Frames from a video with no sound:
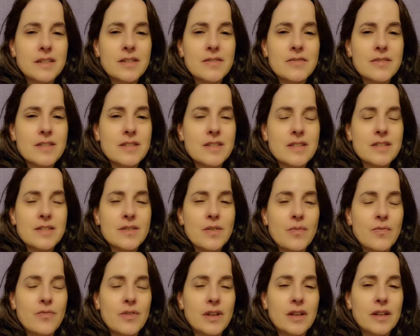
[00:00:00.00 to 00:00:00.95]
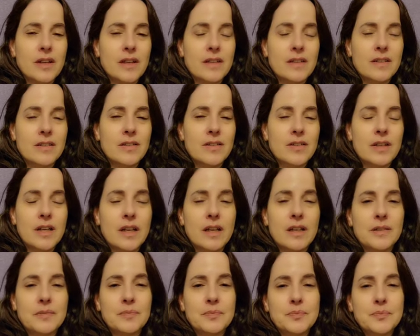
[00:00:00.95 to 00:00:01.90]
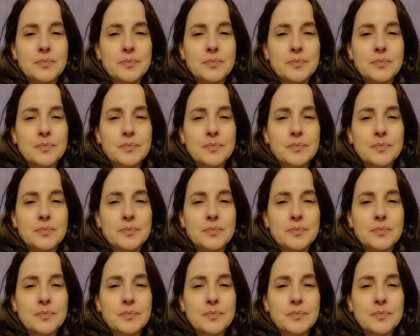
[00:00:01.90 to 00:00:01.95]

it was just so funny. Okay,